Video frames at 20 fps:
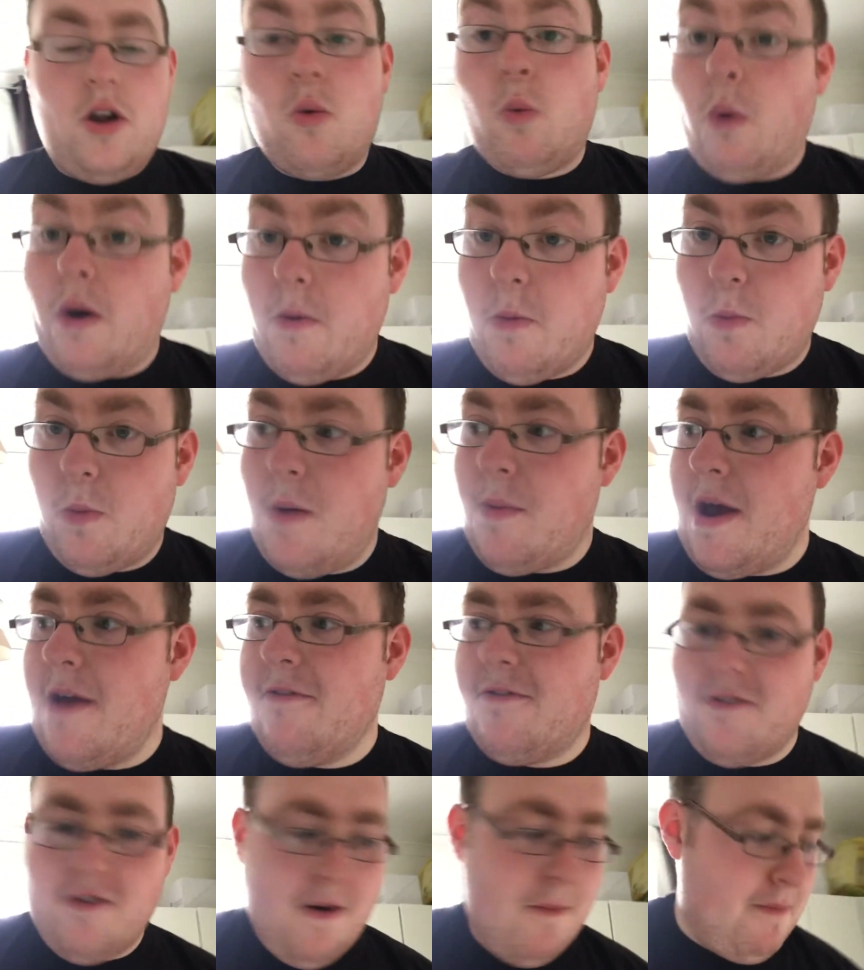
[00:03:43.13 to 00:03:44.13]
we
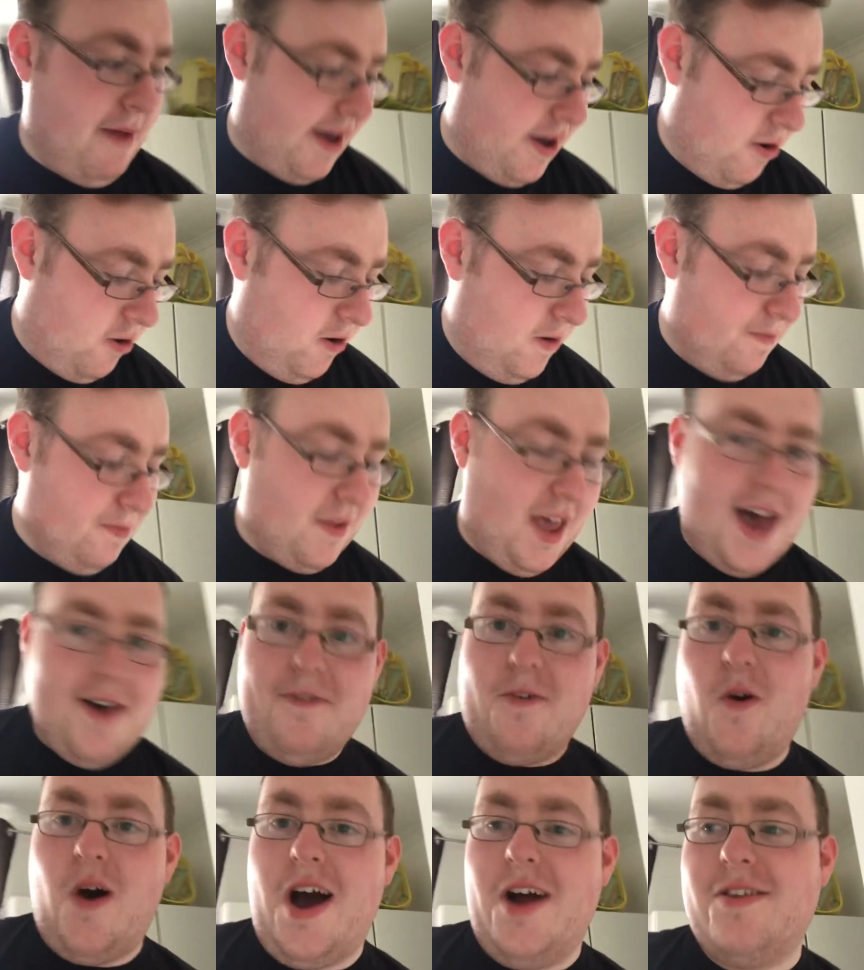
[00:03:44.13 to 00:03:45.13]
went for a meal. I
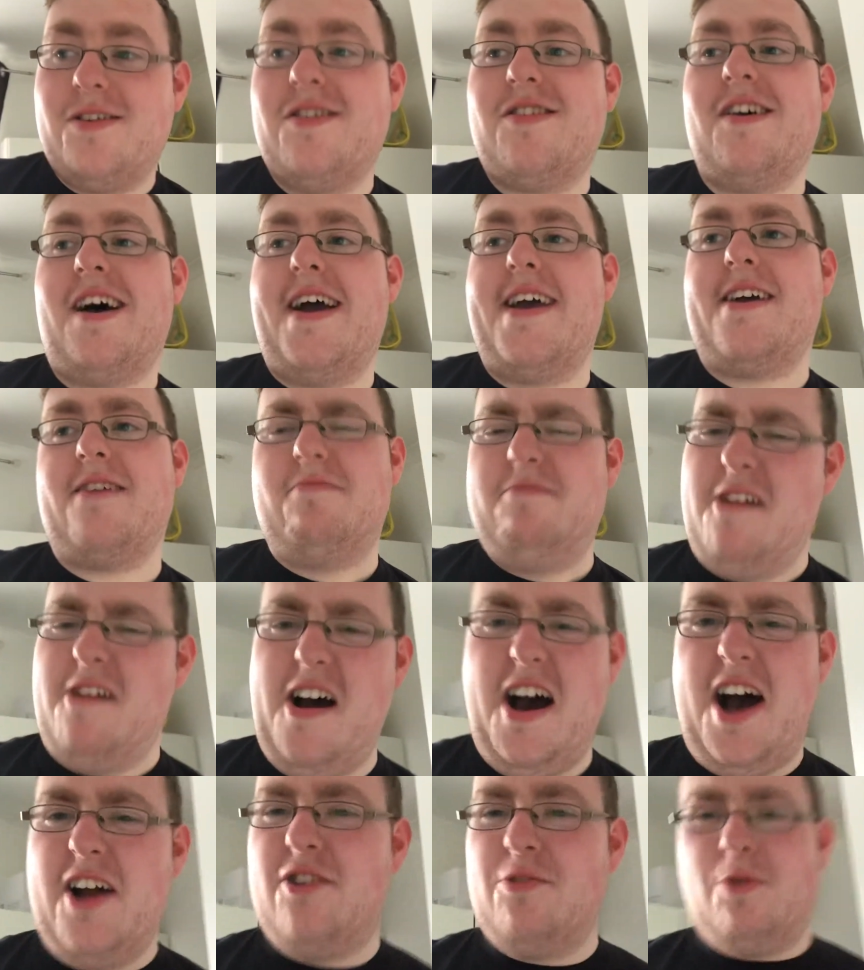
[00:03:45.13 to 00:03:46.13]
thought, I'm just like, no,
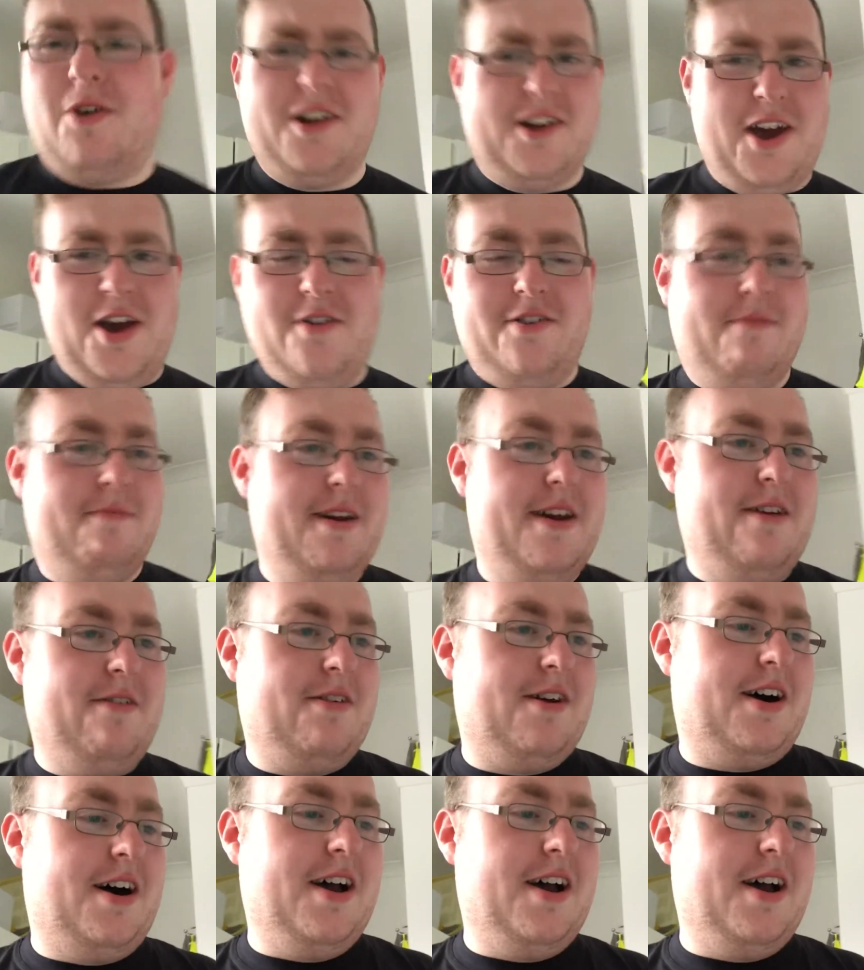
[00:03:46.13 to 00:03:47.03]
I don't want to go to a meal.